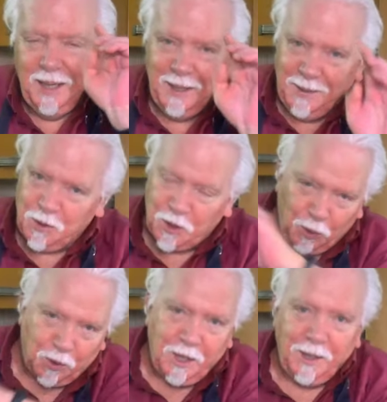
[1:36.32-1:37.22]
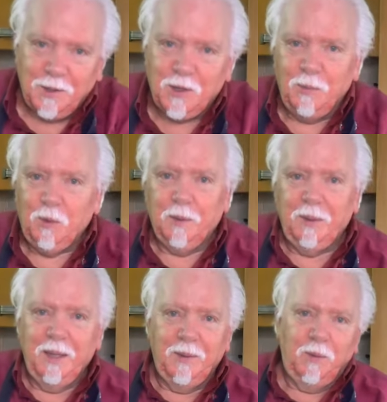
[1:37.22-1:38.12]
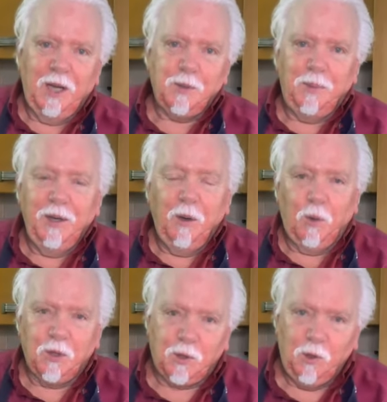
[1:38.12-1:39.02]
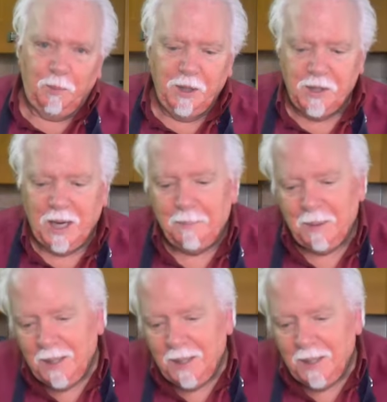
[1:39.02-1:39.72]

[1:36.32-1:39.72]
in school dinners, it would have been raspberry or strawberry jam,